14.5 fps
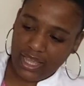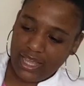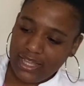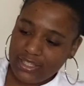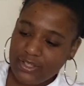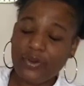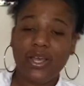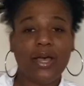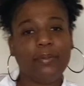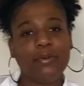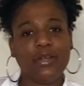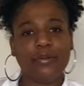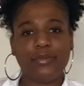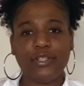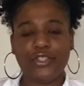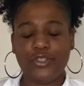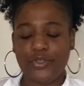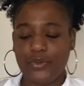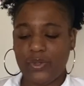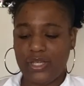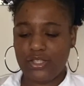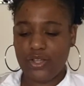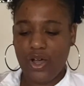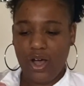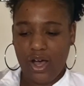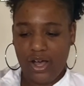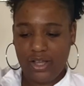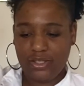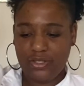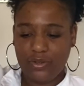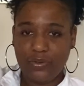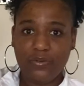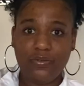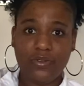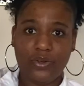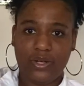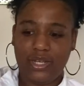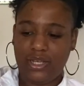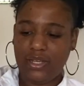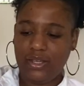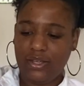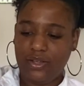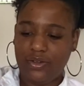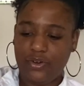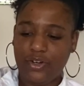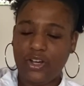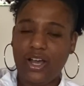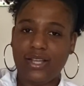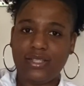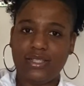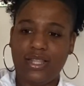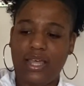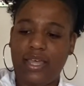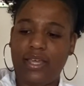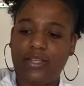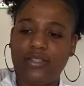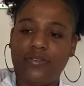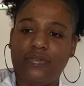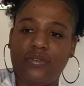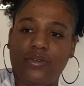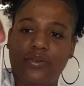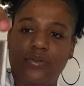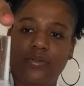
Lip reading: So cup number 2 is also floating or causes the egg to float.